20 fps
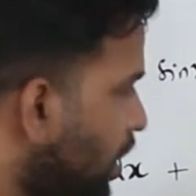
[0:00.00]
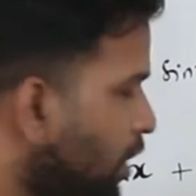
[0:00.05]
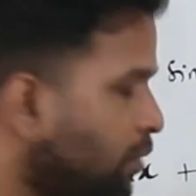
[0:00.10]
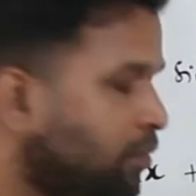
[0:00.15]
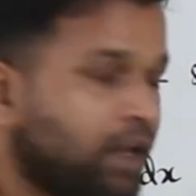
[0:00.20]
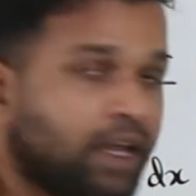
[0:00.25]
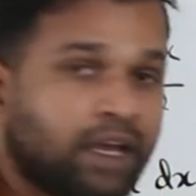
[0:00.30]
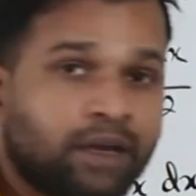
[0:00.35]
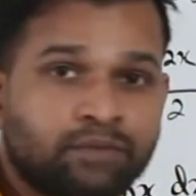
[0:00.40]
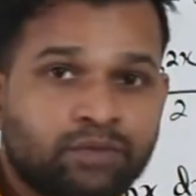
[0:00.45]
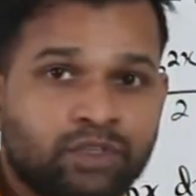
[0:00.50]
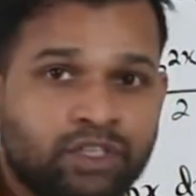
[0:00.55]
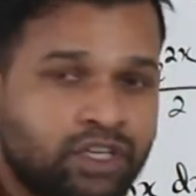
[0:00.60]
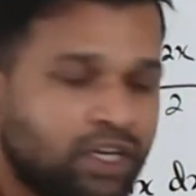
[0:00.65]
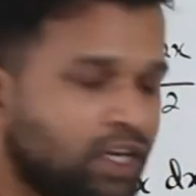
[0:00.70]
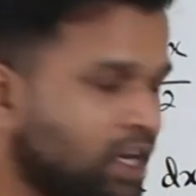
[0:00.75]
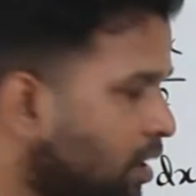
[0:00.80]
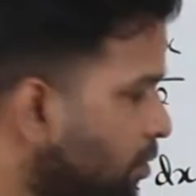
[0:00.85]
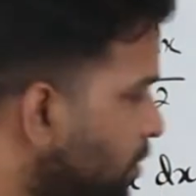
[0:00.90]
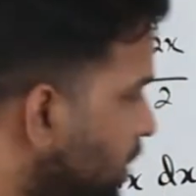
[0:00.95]
becomes
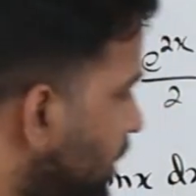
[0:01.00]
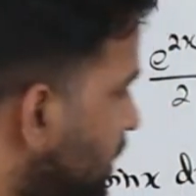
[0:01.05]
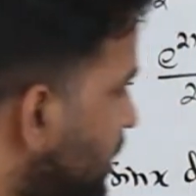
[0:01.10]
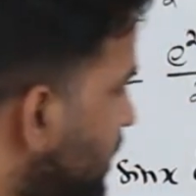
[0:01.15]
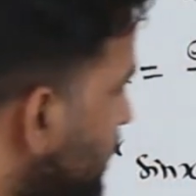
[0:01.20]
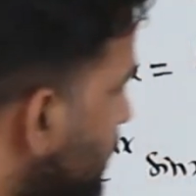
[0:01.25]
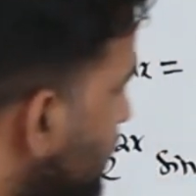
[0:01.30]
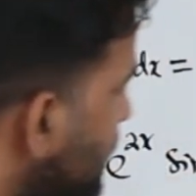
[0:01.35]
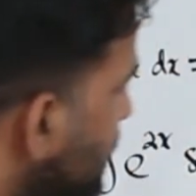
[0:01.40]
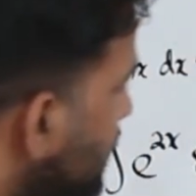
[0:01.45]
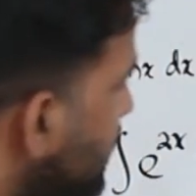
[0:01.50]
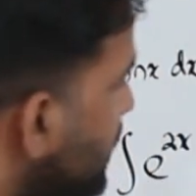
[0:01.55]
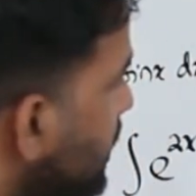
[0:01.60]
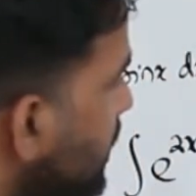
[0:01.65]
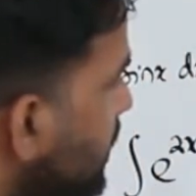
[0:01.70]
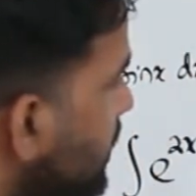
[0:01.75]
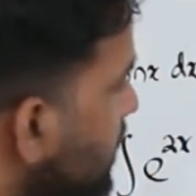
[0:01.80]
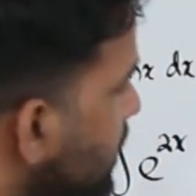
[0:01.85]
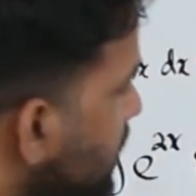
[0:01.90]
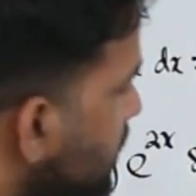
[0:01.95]
denominator,
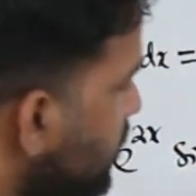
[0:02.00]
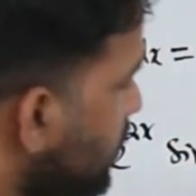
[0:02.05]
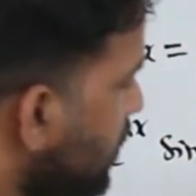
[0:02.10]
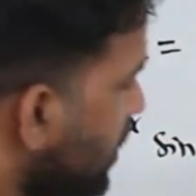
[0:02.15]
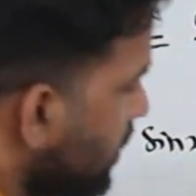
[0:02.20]
then you got